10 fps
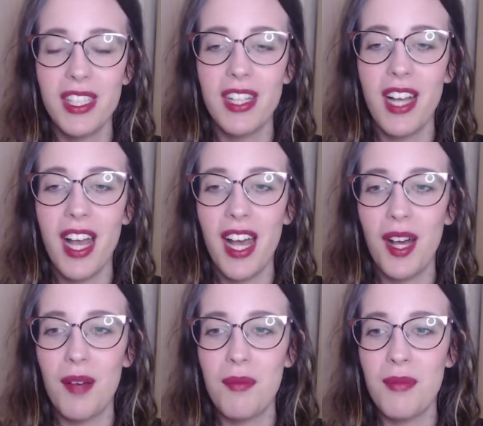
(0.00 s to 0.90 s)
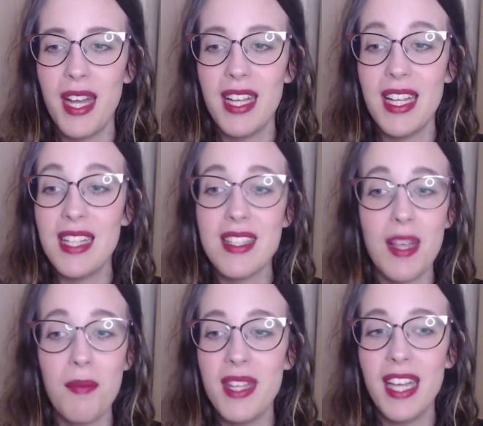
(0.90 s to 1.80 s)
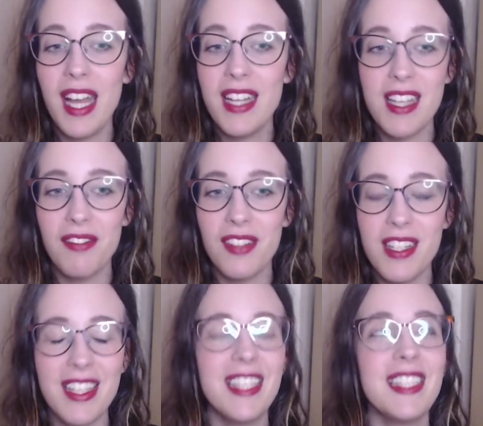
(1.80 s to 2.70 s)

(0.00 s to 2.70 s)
It's something I definitely like.